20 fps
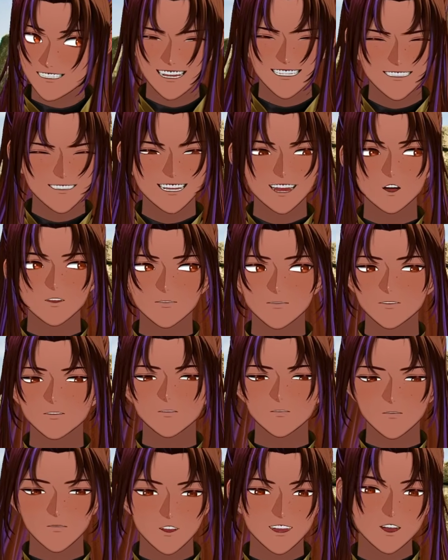and that'll be
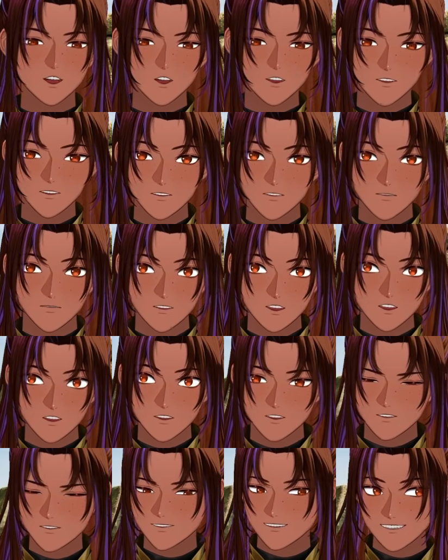way
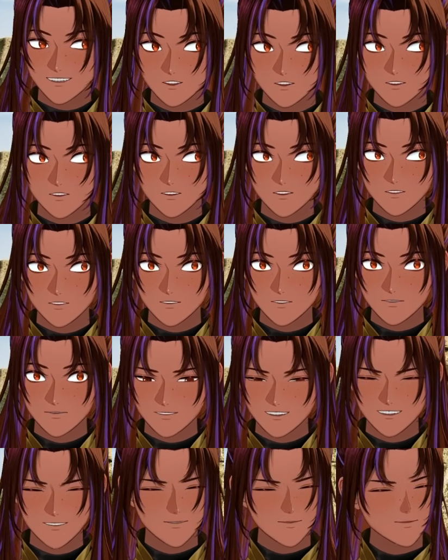stronger than the shield
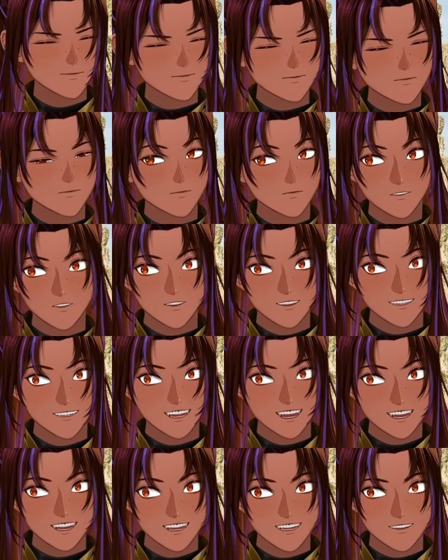spell. Just
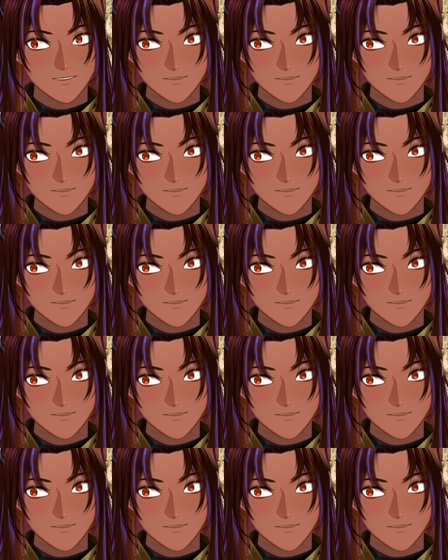saying.